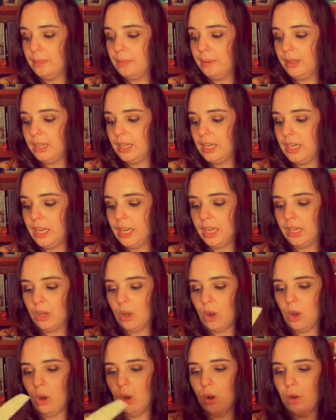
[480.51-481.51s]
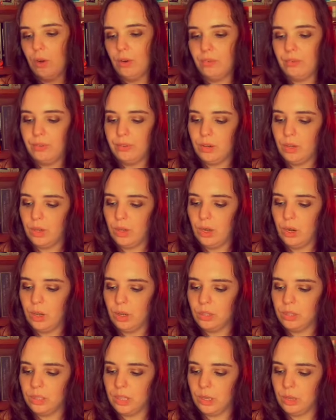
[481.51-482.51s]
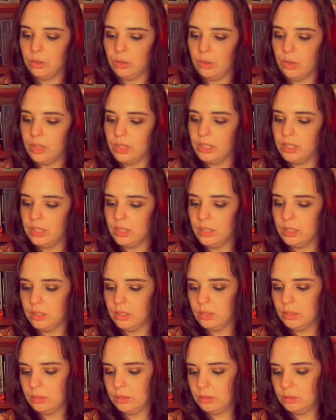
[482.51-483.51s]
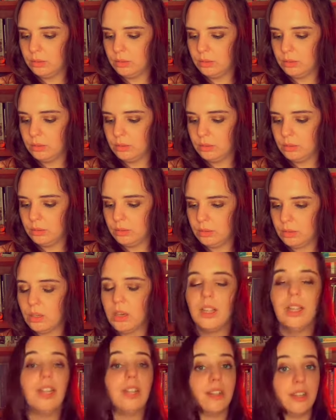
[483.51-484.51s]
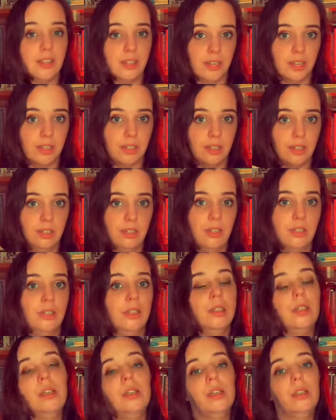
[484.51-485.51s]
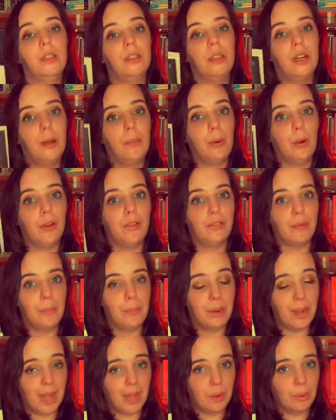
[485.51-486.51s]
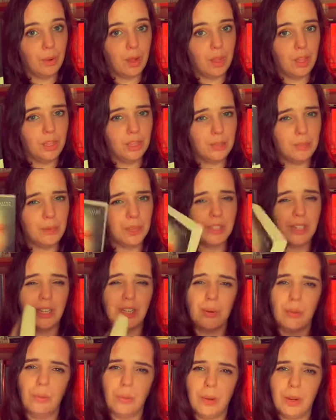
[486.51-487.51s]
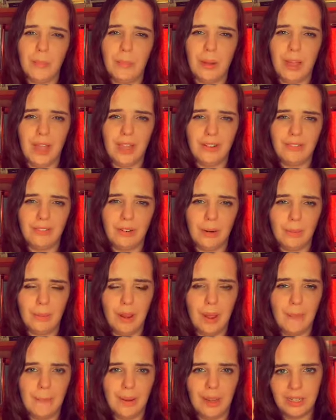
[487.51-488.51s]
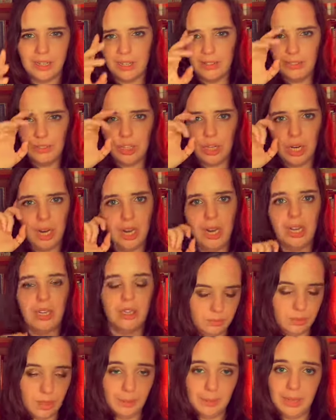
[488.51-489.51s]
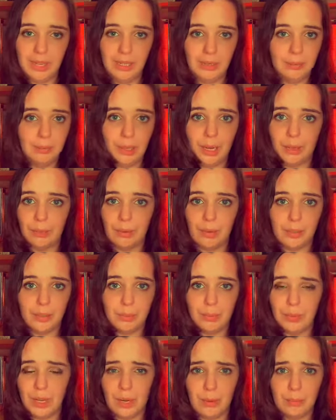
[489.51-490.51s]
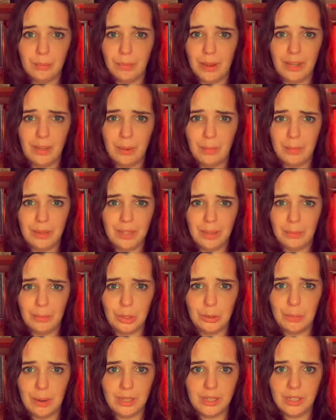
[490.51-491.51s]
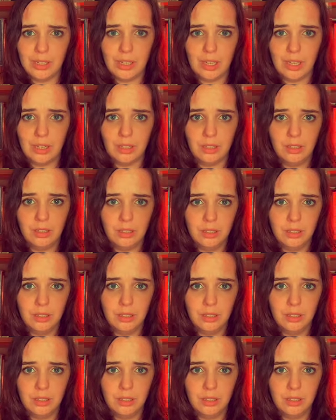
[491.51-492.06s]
beginning of lockdown. No, I didn't. Yes, I did. I bought it from Blackwell's because I didn't want to buy from a massive chain. I mean, Blackwell's might not be that much better than